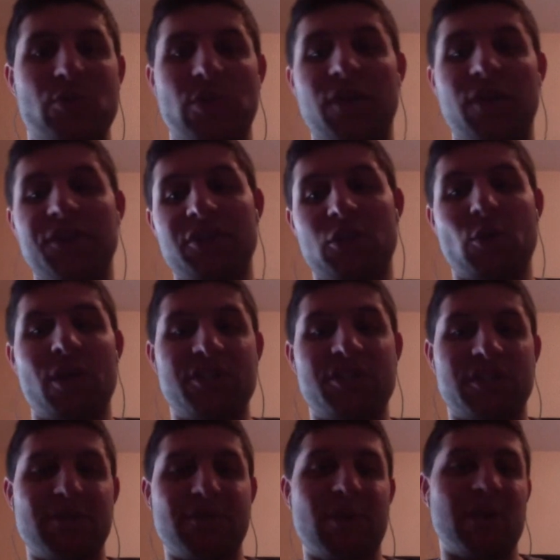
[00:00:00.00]
with all these
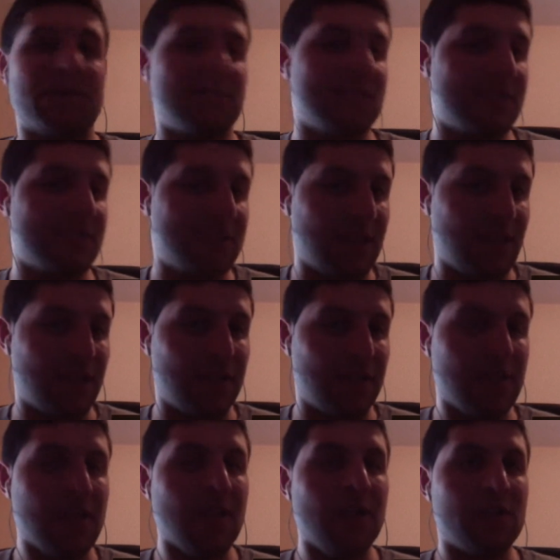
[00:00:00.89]
question marks instead.
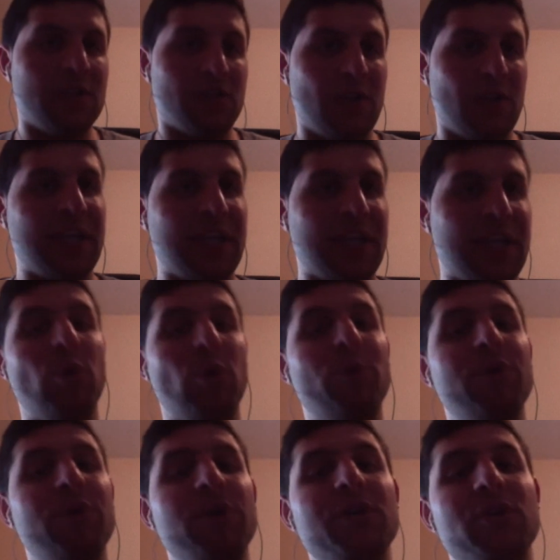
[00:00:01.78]
So I guess
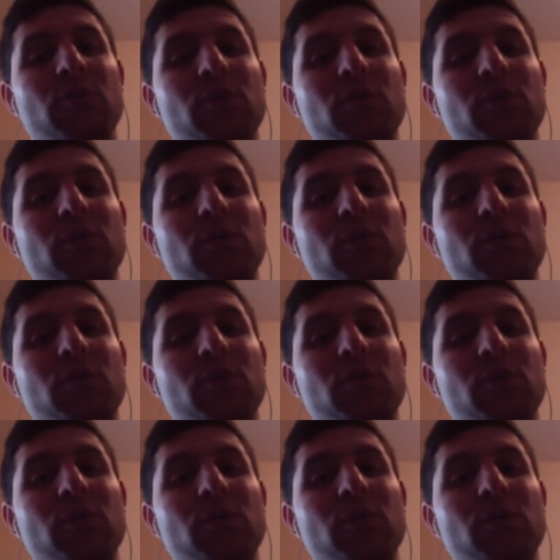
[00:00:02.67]
Mobility